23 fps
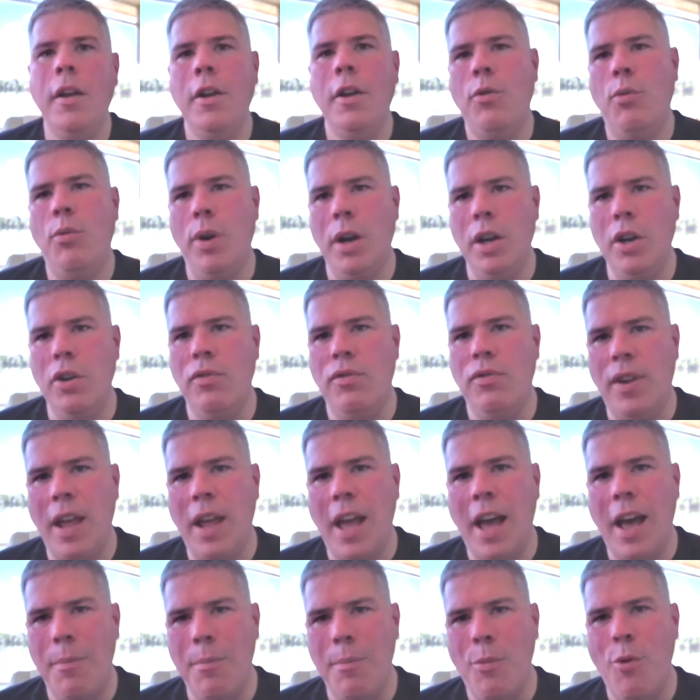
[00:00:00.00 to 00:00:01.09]
when you've
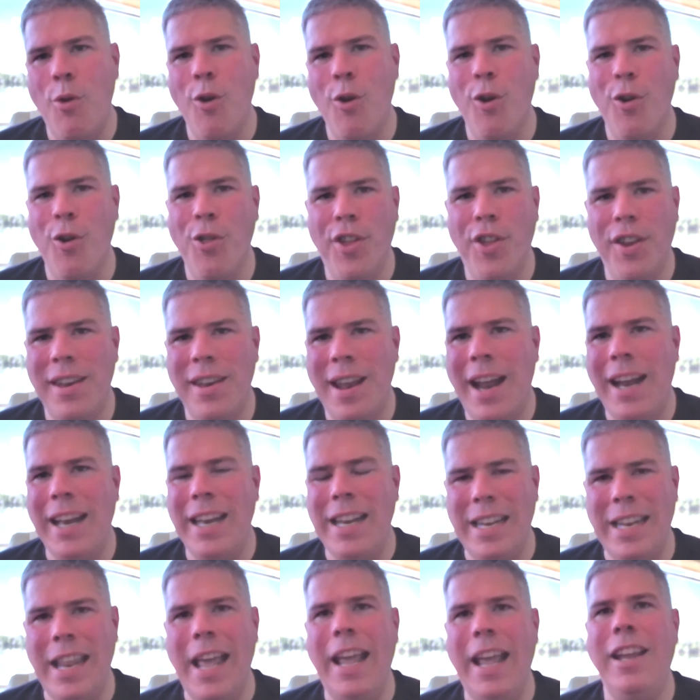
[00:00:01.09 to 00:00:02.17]
got more than 90
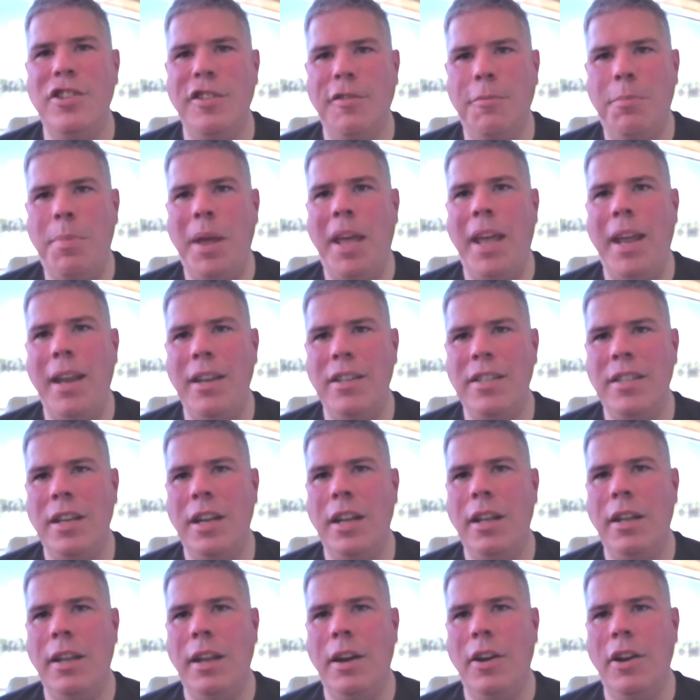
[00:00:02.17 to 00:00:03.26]
days of pay
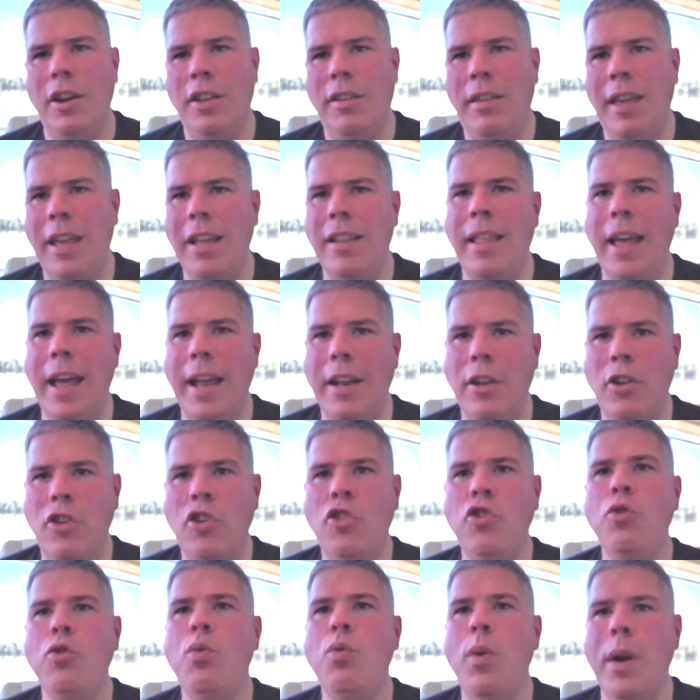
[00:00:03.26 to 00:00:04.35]
sitting there to take that
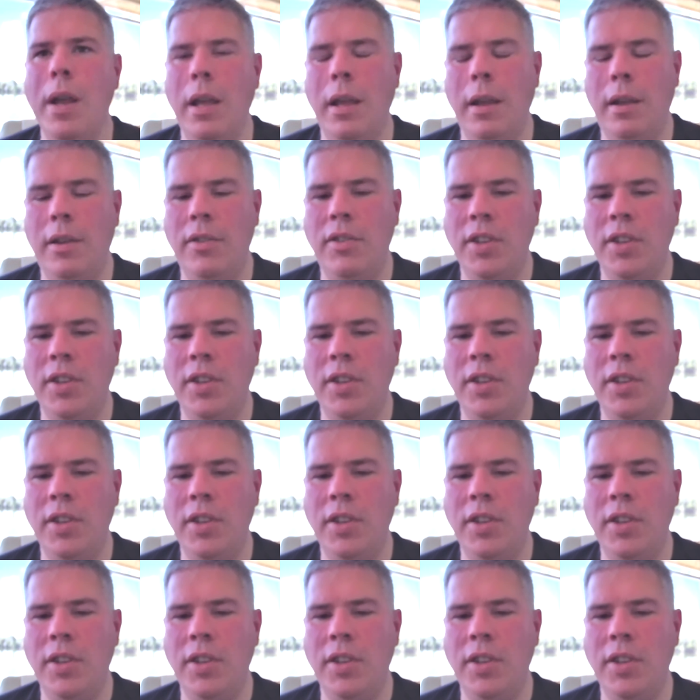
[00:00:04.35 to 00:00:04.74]
2 weeks